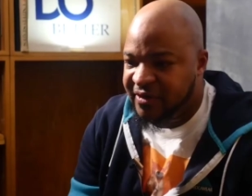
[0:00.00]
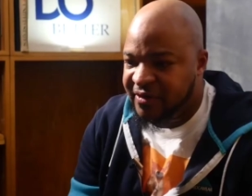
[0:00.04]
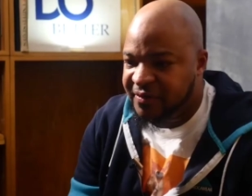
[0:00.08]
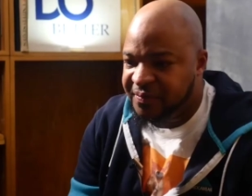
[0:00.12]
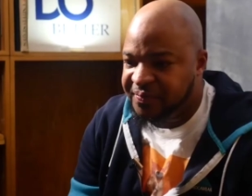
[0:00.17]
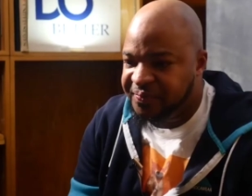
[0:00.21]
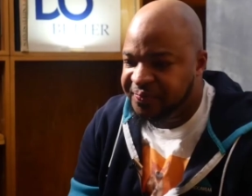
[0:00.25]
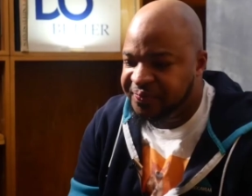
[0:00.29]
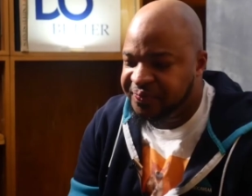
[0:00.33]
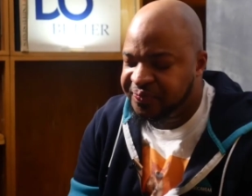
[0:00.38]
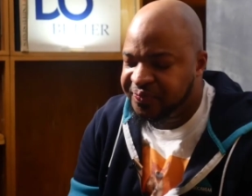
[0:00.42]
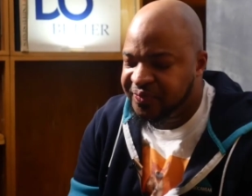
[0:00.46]

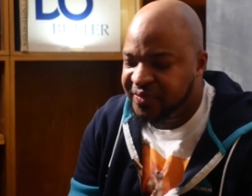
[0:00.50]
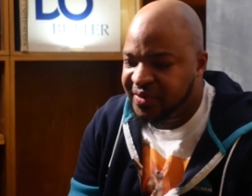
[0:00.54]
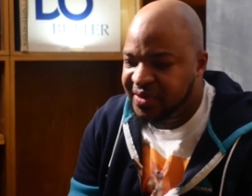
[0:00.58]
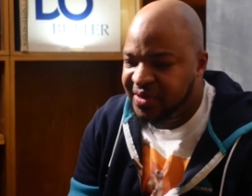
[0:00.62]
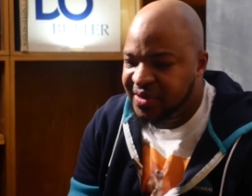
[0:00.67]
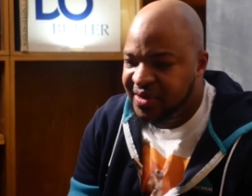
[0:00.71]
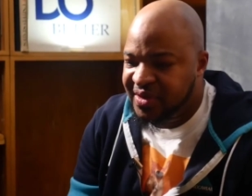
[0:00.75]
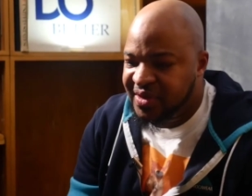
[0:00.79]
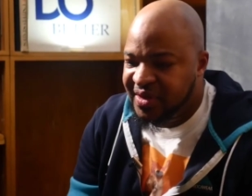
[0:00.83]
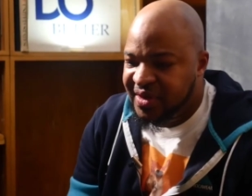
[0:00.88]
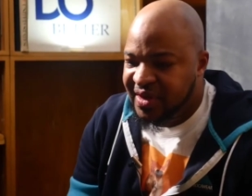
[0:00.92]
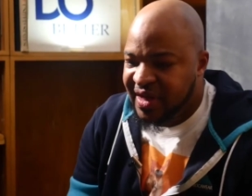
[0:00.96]

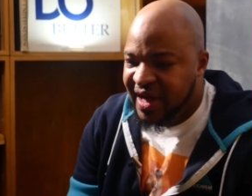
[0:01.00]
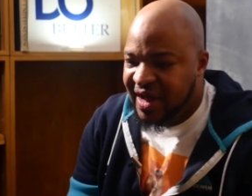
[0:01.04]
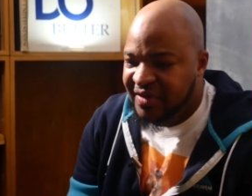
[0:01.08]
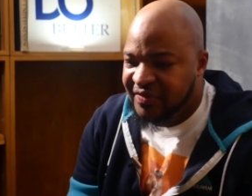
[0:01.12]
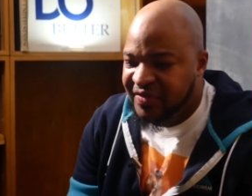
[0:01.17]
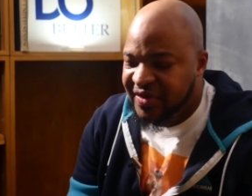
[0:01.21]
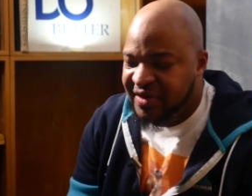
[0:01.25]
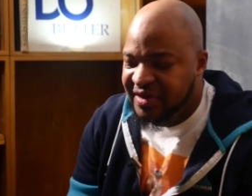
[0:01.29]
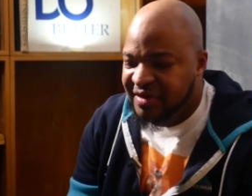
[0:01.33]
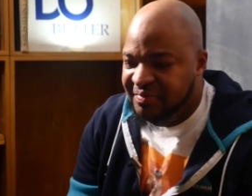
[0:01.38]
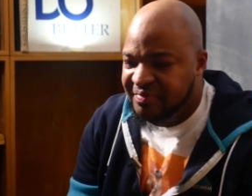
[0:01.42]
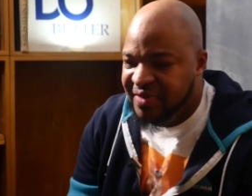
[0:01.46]

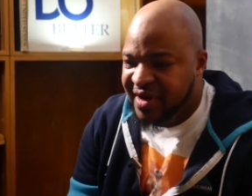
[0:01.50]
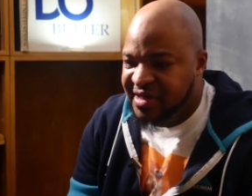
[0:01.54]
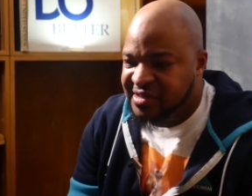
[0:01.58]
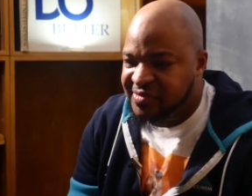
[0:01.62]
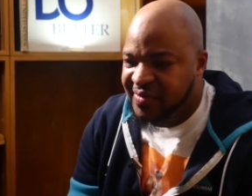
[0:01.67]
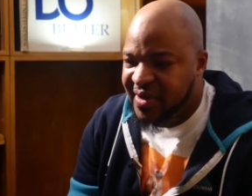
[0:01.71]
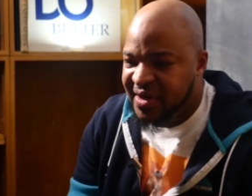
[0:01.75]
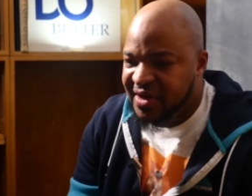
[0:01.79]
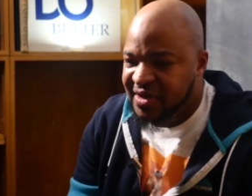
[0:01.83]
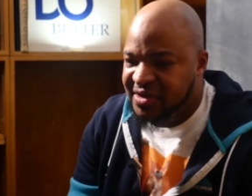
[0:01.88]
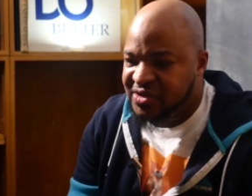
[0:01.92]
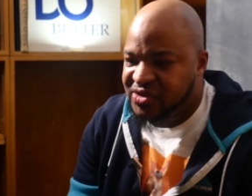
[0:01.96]
I think the
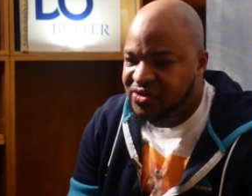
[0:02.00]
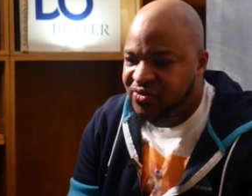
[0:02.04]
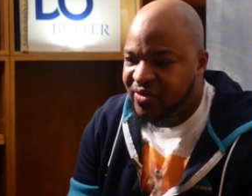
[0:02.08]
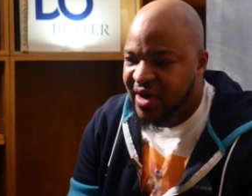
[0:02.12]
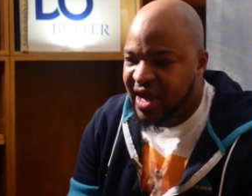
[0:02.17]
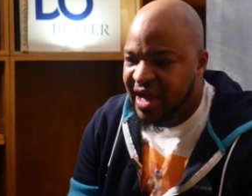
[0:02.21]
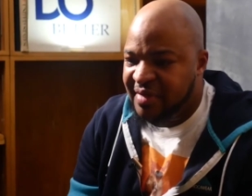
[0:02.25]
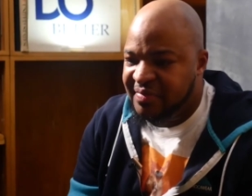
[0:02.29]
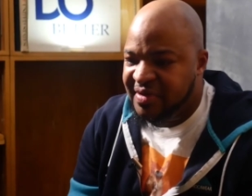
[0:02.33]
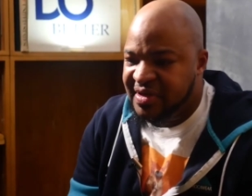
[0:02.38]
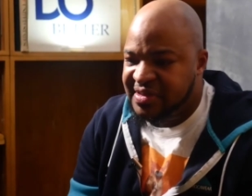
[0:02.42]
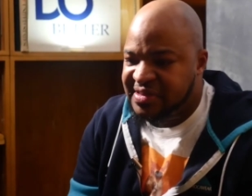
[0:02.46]
best way to
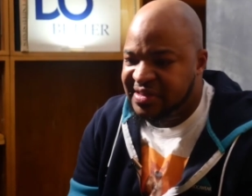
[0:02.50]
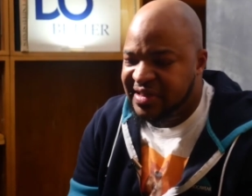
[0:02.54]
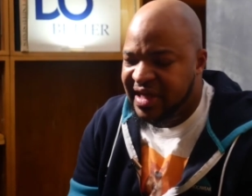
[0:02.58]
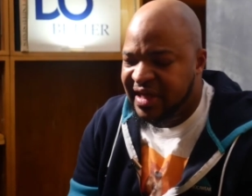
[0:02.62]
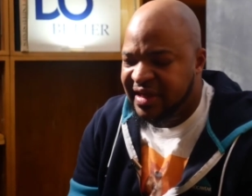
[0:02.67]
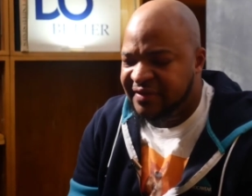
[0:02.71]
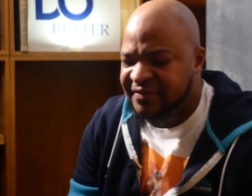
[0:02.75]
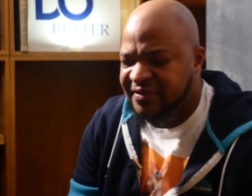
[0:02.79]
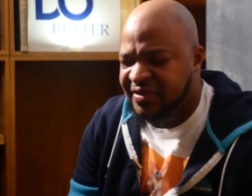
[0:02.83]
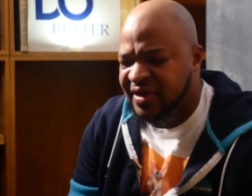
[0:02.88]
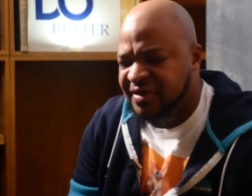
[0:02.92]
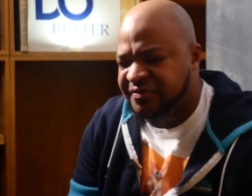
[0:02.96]
describe it is
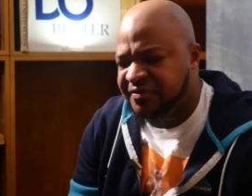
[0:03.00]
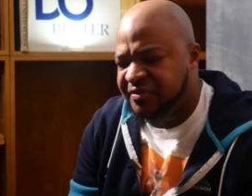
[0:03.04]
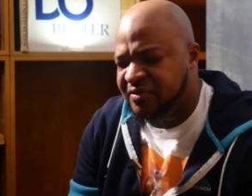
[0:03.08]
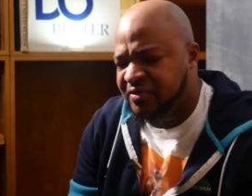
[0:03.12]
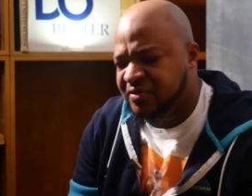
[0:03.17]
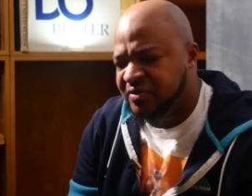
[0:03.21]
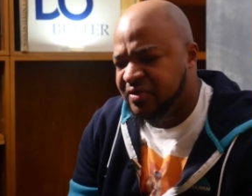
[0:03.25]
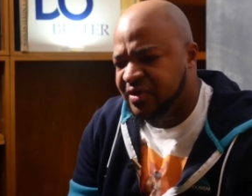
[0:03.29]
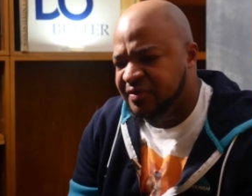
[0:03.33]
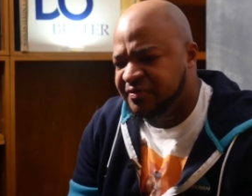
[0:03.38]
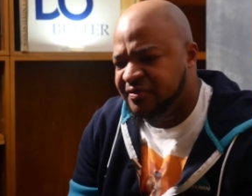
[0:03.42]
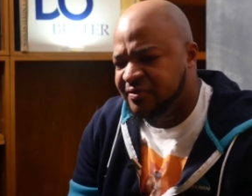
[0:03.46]
like if
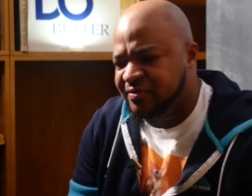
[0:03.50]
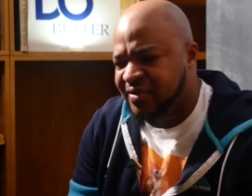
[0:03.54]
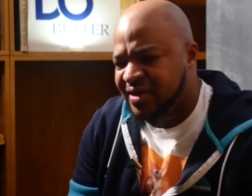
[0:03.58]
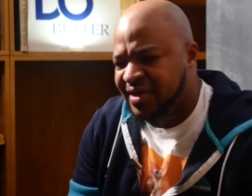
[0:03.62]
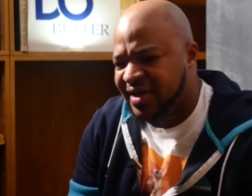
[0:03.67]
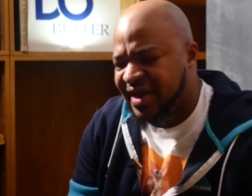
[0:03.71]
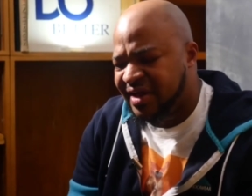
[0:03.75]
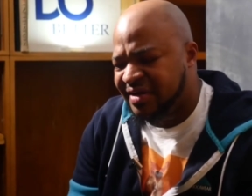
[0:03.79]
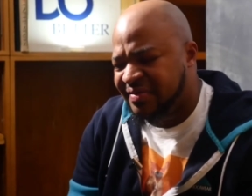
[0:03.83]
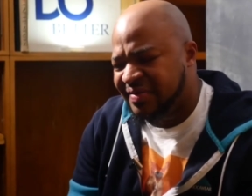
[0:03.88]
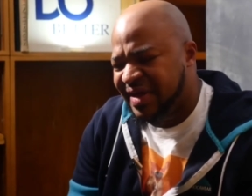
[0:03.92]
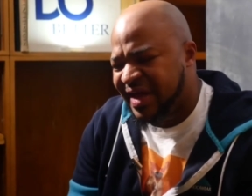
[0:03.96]
you
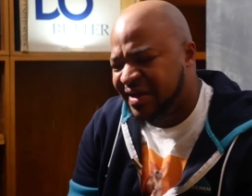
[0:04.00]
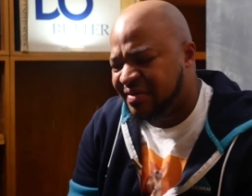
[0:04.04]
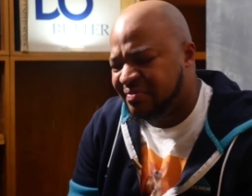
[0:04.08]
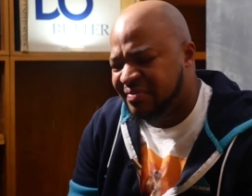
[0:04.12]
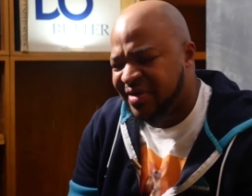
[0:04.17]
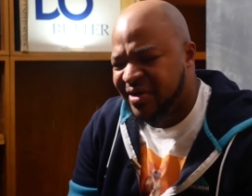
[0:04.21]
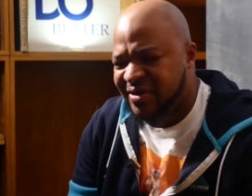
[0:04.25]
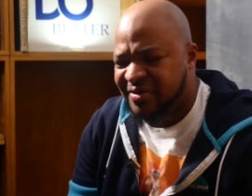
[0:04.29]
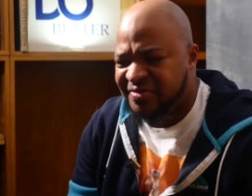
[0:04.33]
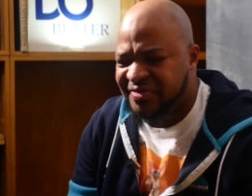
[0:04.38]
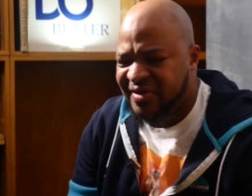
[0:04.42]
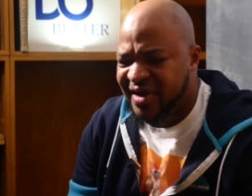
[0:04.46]
run like a
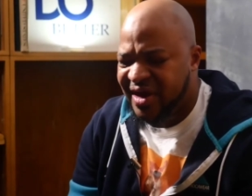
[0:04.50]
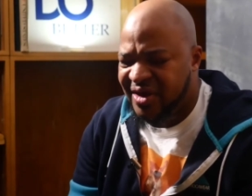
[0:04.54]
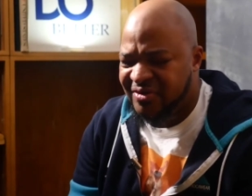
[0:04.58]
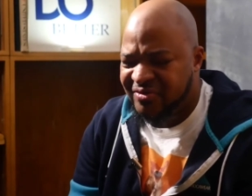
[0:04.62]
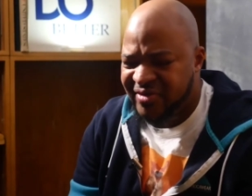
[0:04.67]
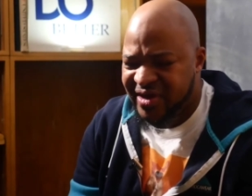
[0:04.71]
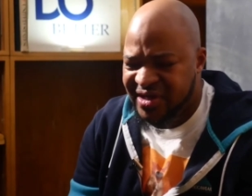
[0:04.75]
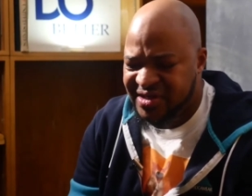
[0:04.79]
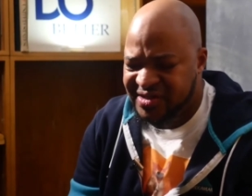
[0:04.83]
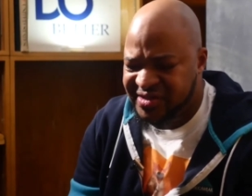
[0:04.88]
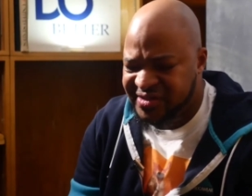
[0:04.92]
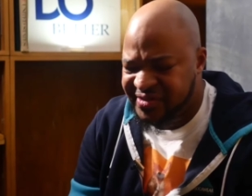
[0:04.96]

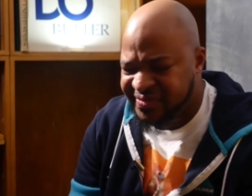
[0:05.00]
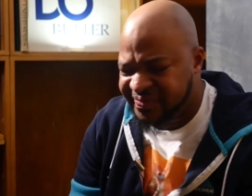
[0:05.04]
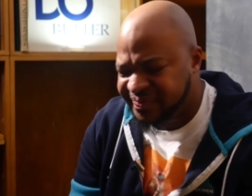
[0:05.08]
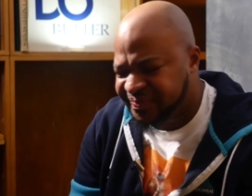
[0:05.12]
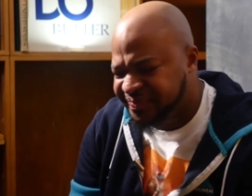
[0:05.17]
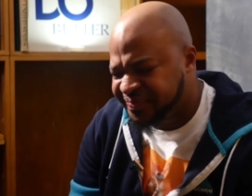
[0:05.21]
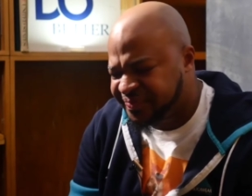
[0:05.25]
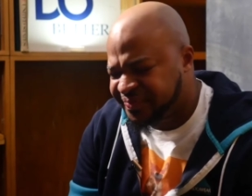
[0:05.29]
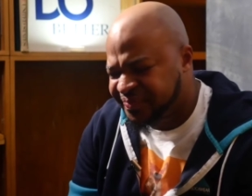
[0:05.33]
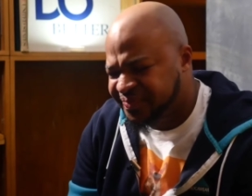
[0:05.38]
marathon race,